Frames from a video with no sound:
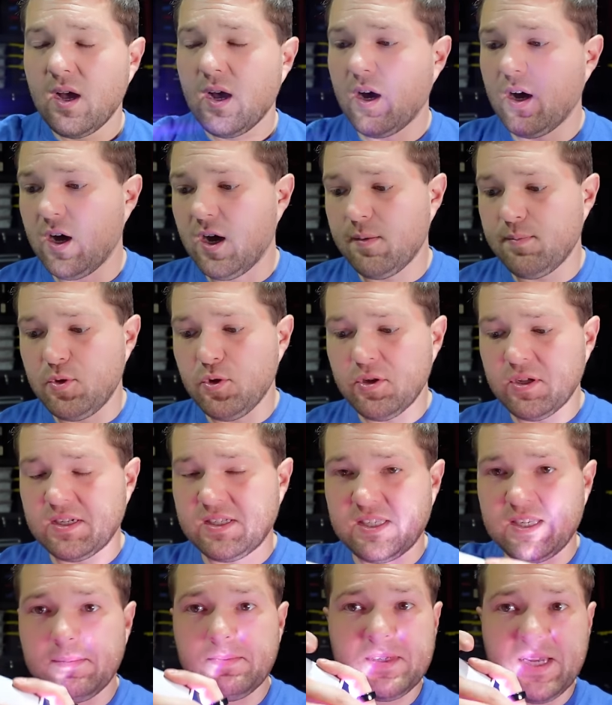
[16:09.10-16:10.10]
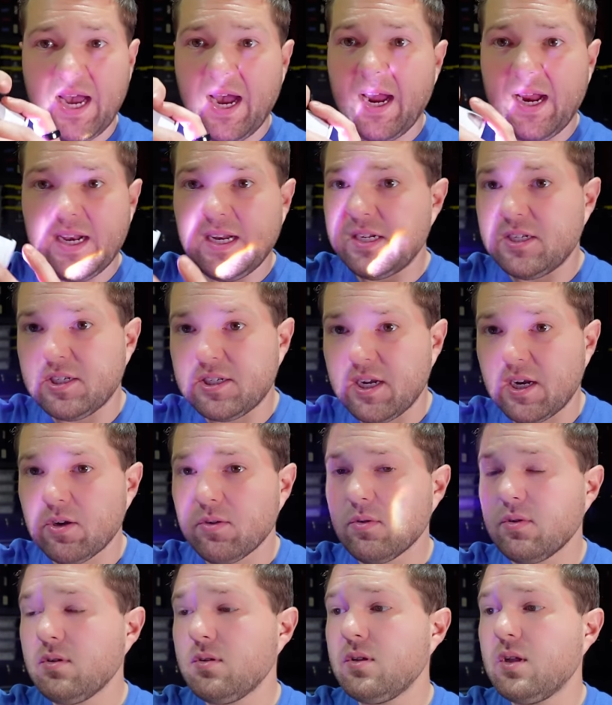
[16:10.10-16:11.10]
You could zip tie it in
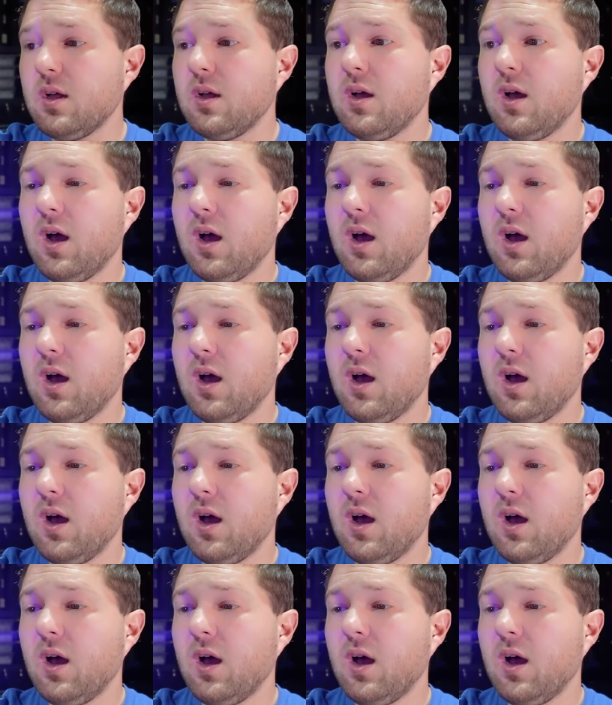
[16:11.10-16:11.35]
general,